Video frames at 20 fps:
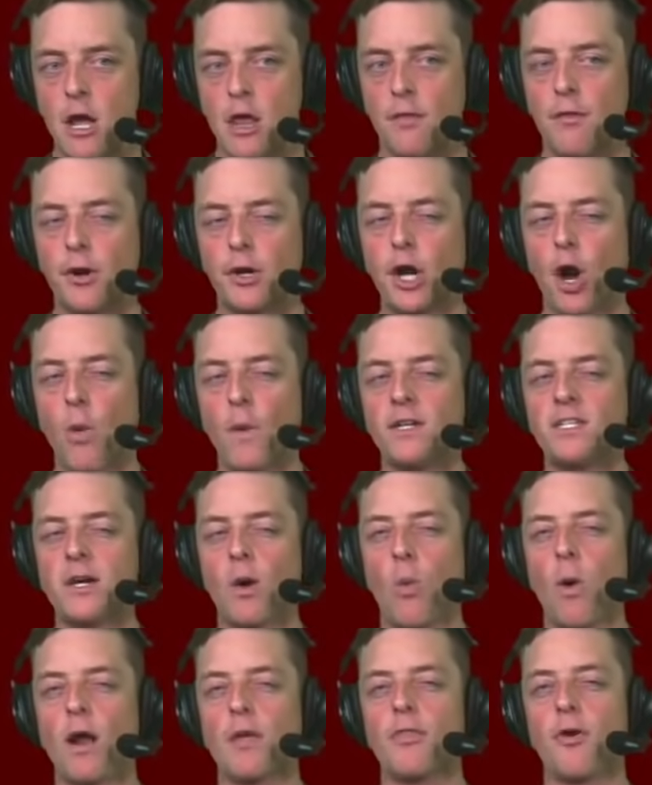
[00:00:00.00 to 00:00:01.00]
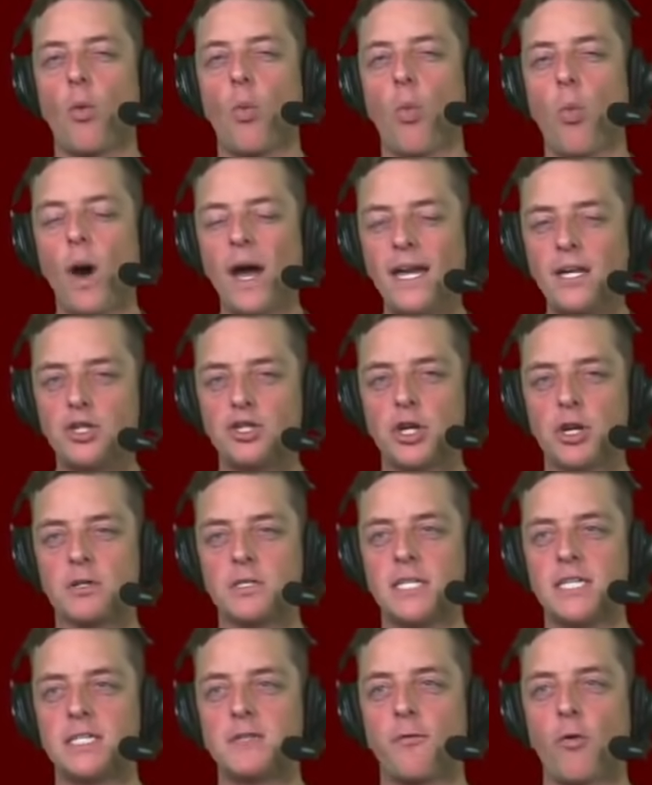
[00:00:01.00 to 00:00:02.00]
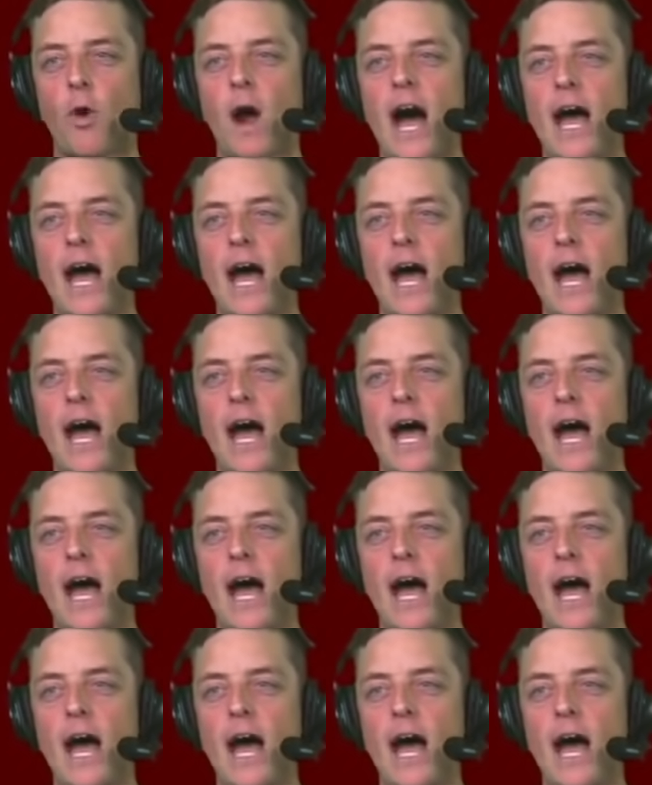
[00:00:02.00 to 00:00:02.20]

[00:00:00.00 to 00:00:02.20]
They're going to wear the white jerseys for,